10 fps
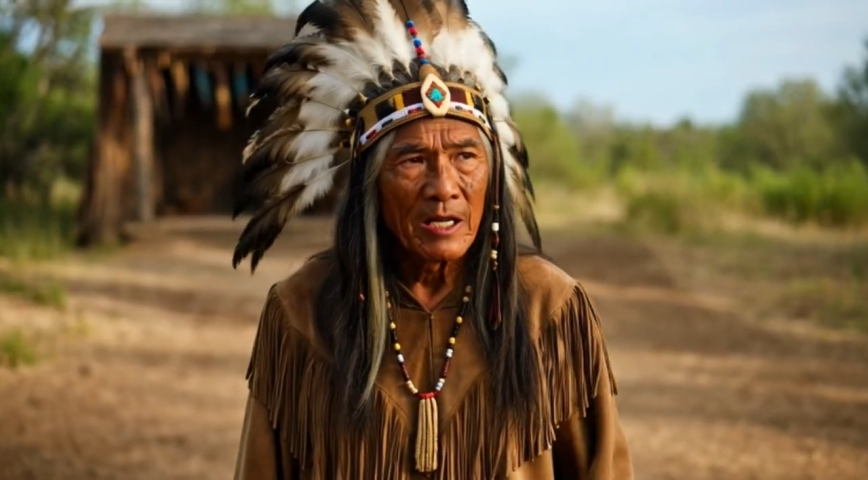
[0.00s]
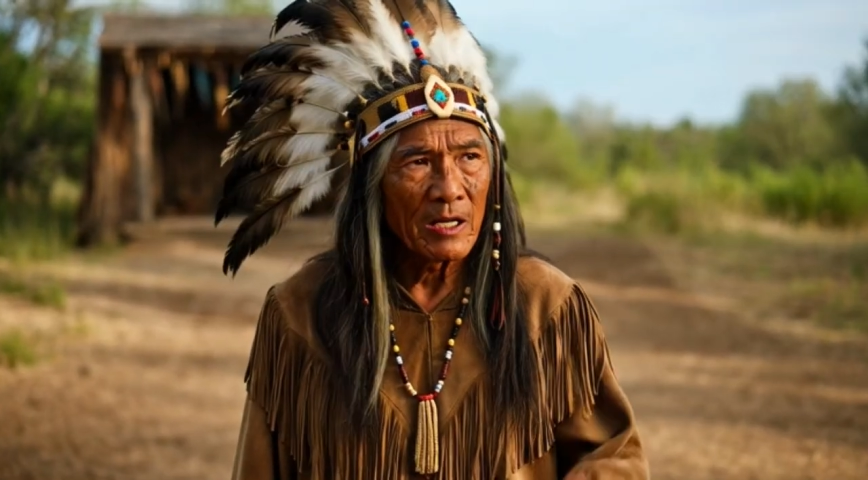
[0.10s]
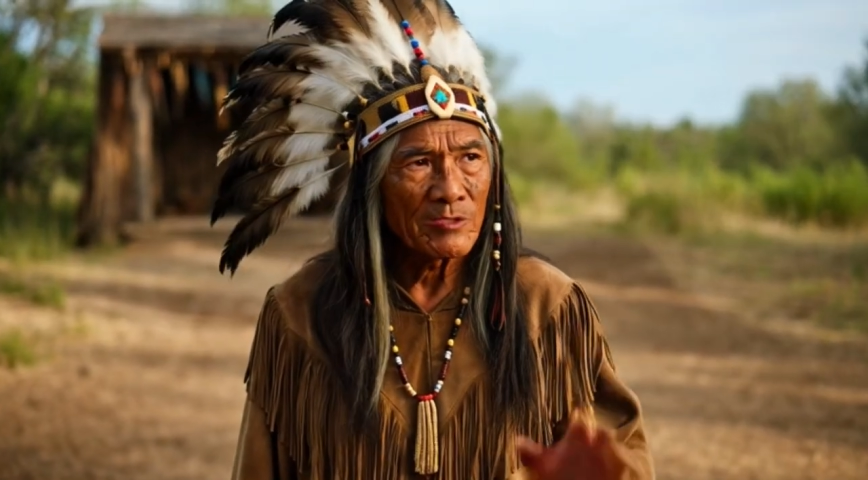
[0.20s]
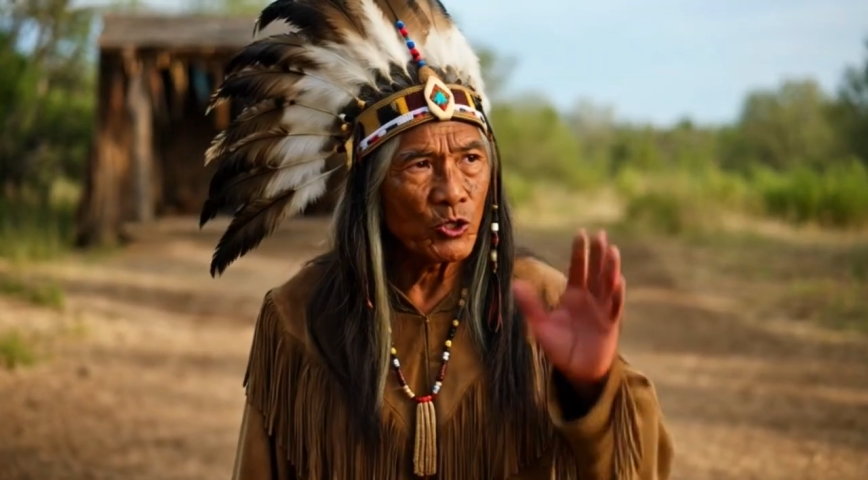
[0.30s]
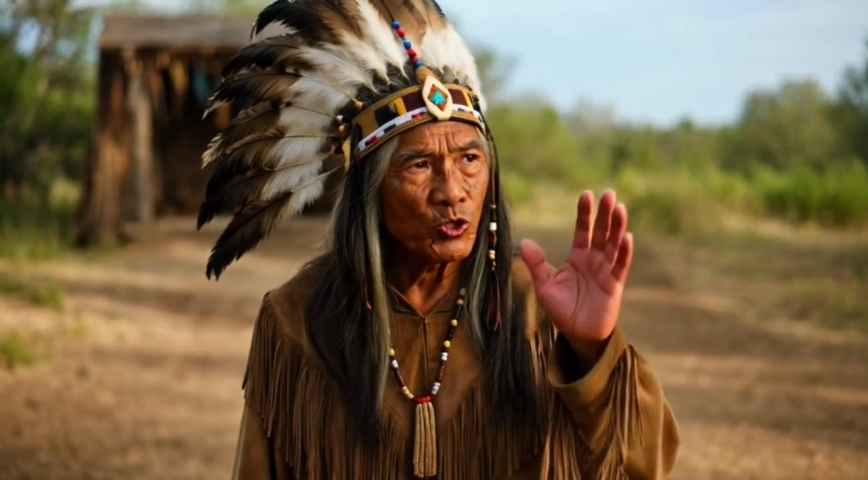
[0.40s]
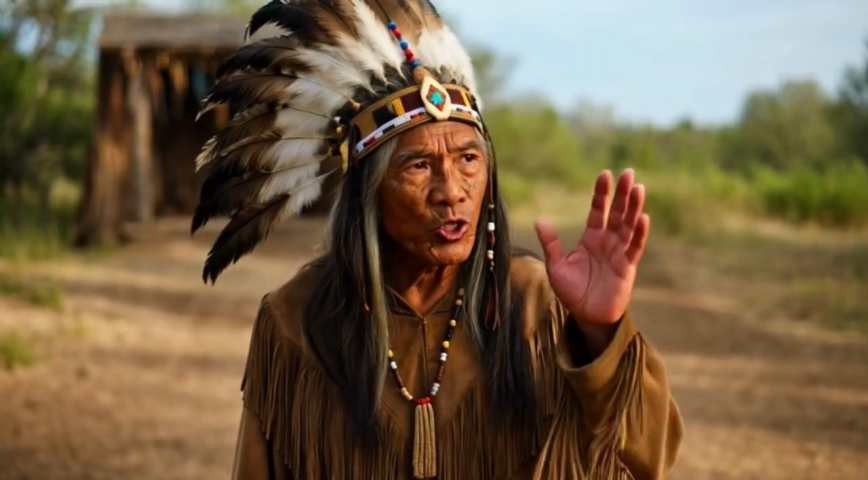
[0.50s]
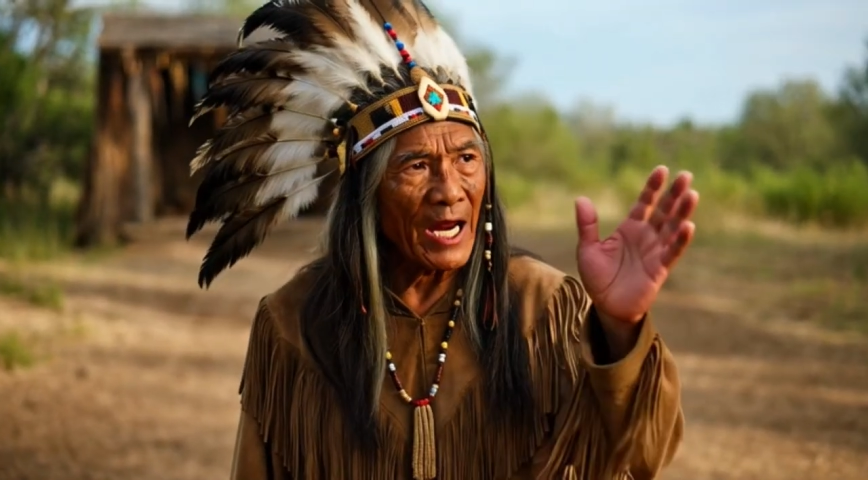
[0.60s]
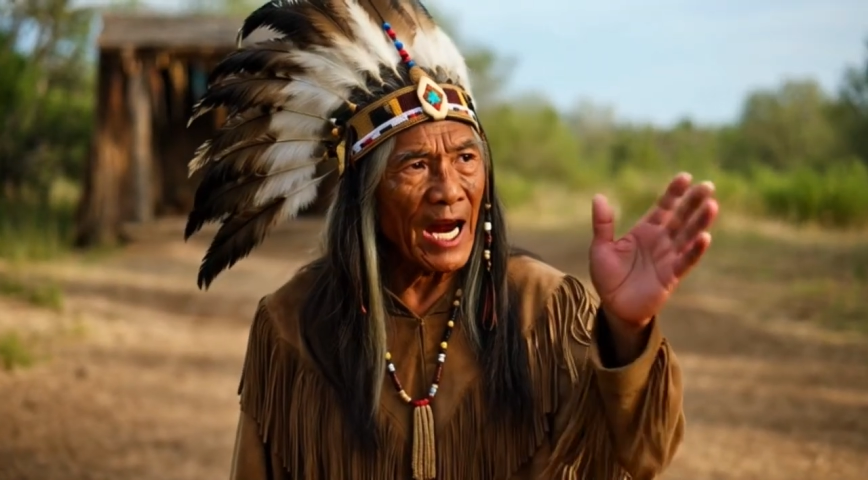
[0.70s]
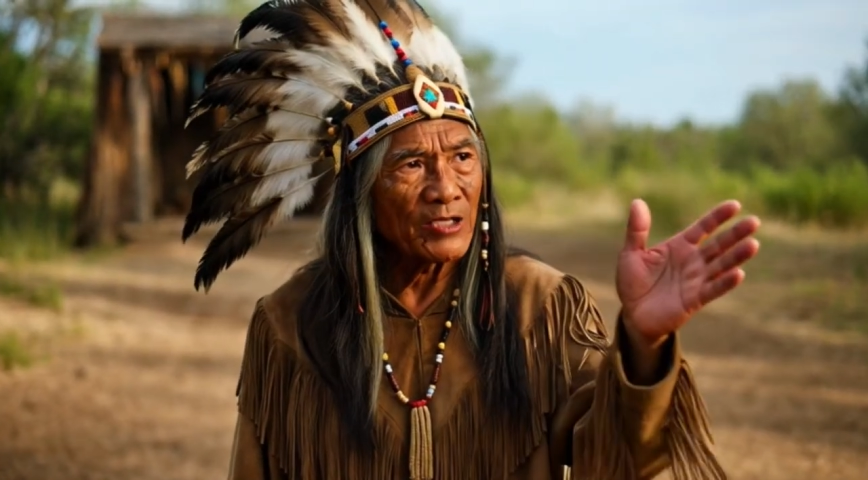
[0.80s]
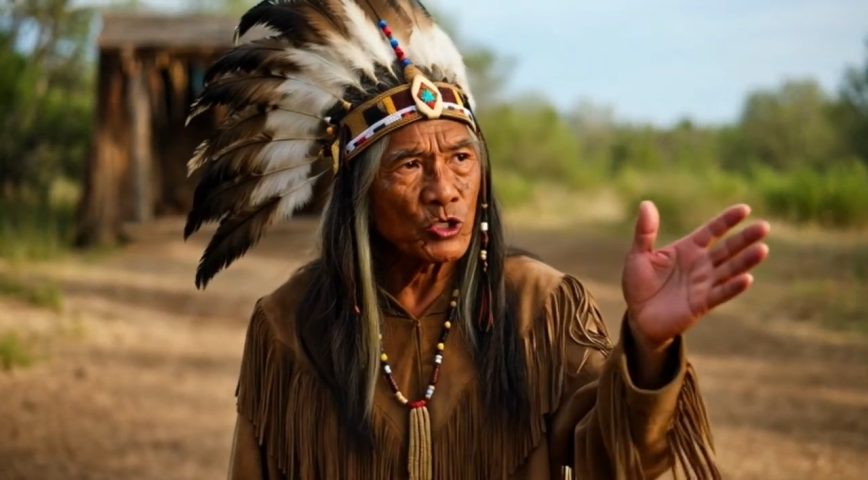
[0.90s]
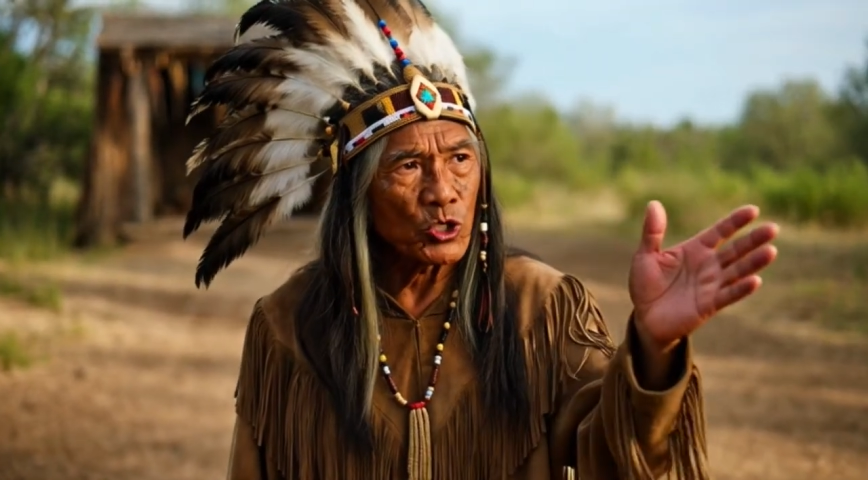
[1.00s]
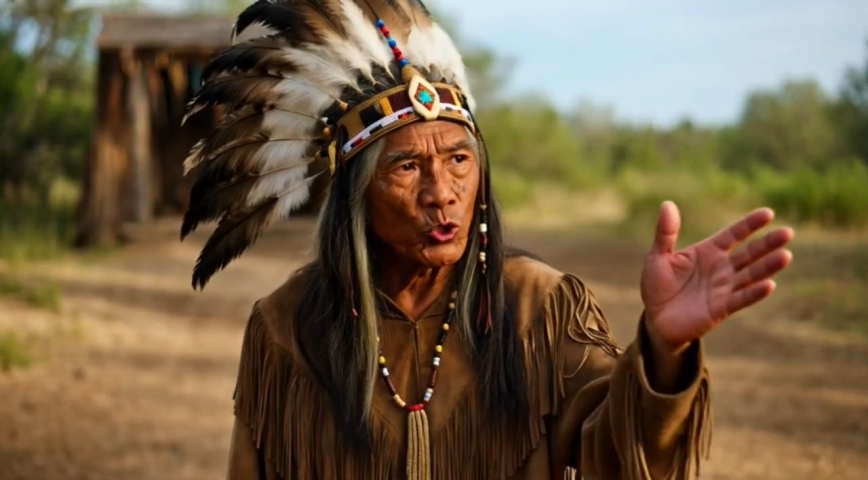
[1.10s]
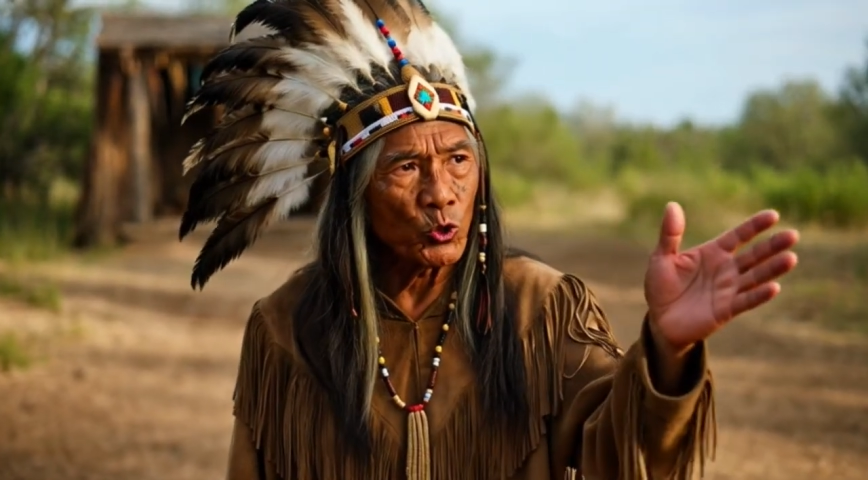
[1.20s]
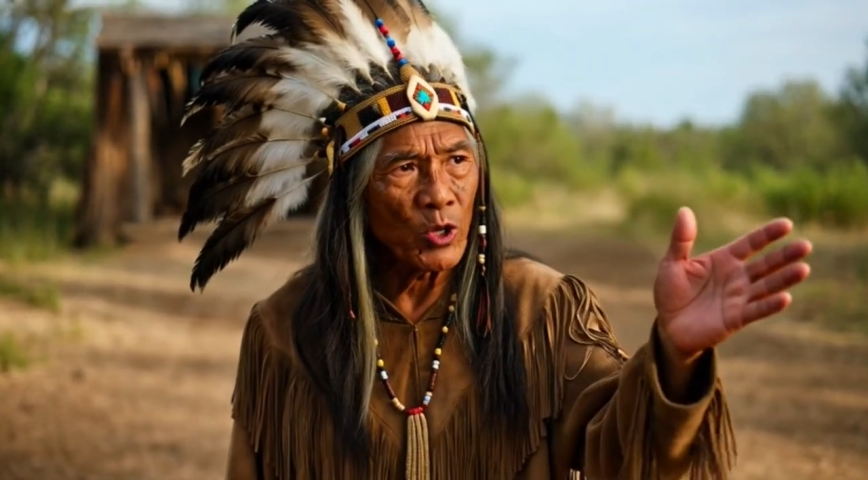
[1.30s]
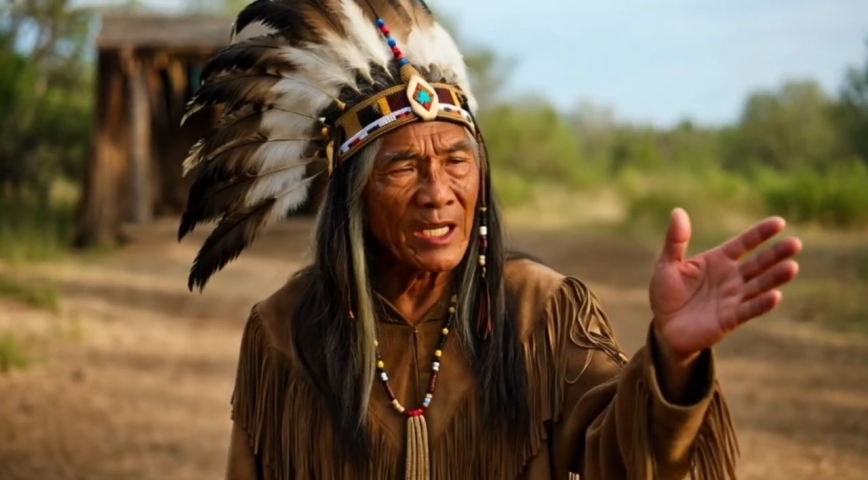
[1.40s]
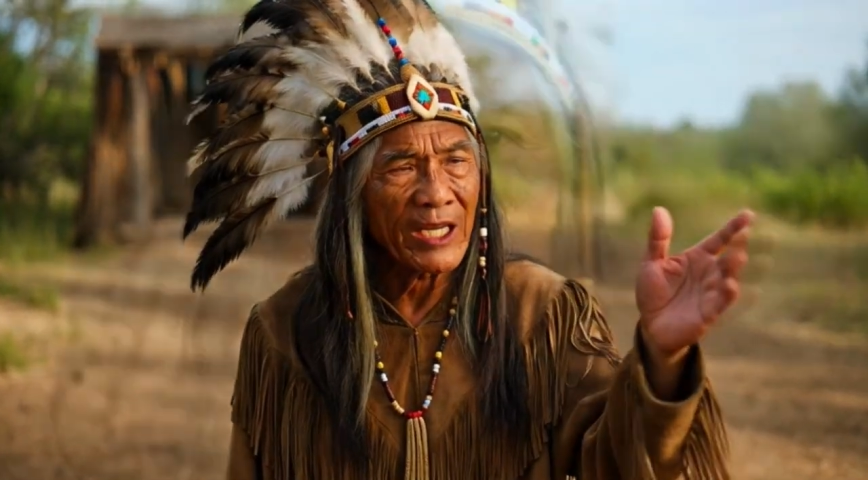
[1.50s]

Official clocks erase lunar